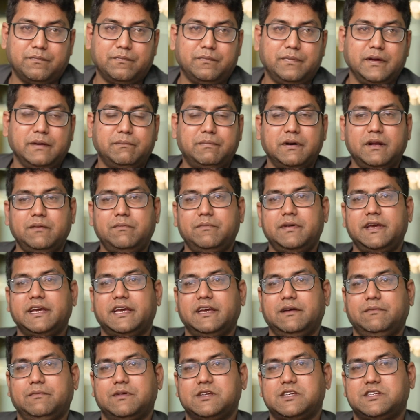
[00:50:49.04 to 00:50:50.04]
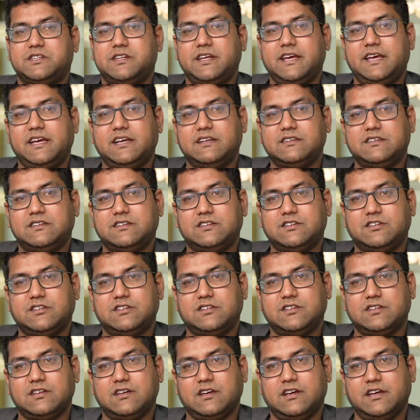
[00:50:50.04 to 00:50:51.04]
People making
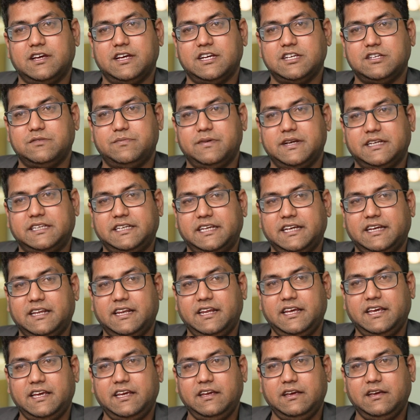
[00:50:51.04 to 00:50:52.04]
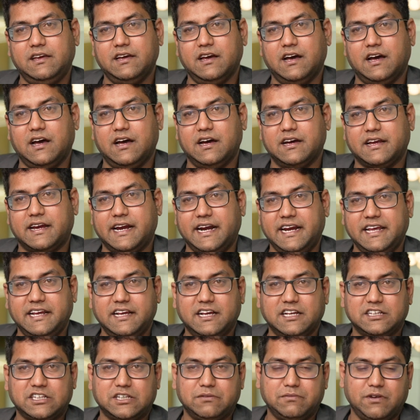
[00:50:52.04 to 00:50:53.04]
mistakes is basically getting
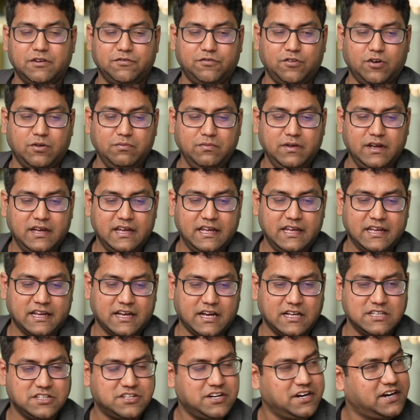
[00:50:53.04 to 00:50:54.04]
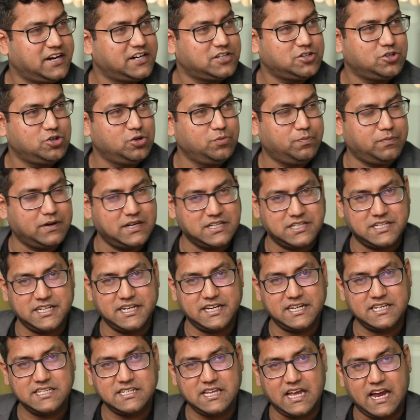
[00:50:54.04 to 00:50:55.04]
customer from consideration to
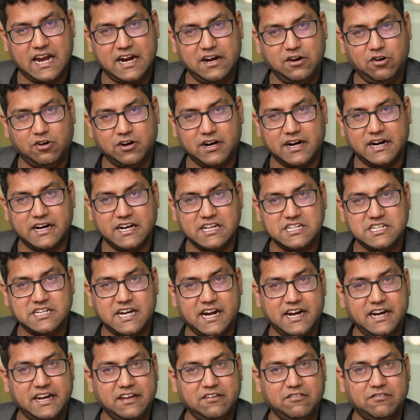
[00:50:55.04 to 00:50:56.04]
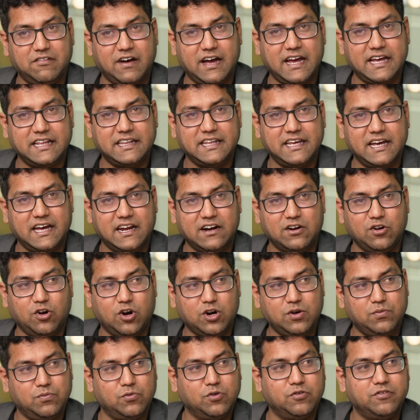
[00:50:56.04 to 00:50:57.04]
purchase and not understanding why they are
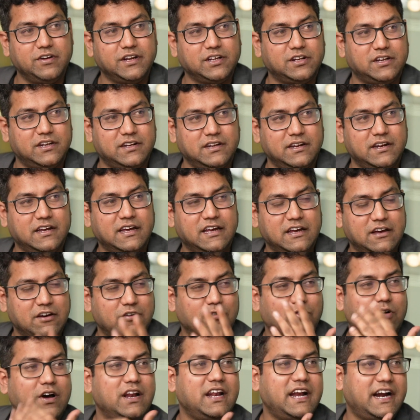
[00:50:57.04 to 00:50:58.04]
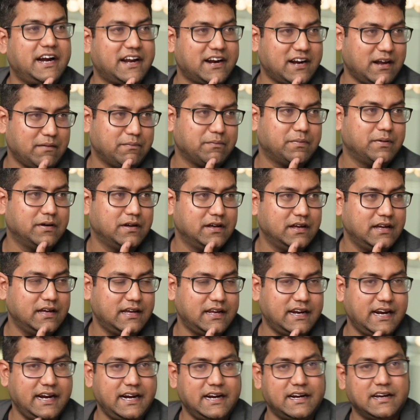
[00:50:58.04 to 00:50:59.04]
not moving one letter up,
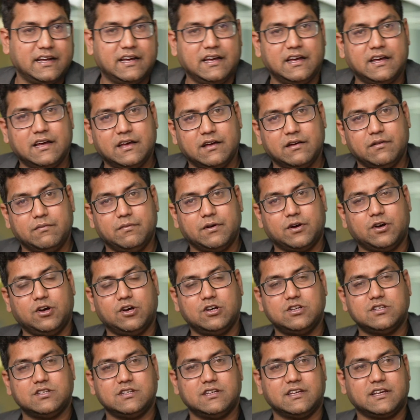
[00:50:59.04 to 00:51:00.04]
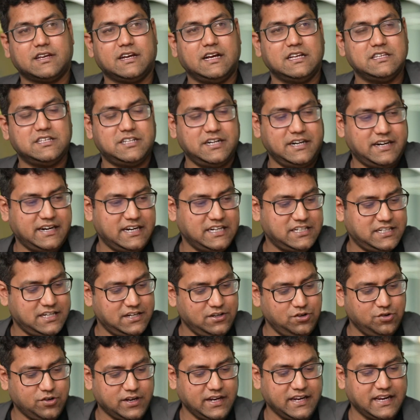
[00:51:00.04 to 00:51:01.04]
right? Because
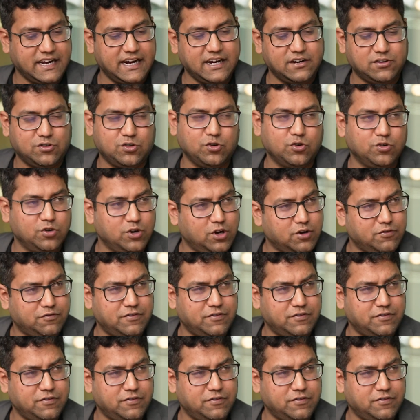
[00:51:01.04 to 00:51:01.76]
consideration you can get through your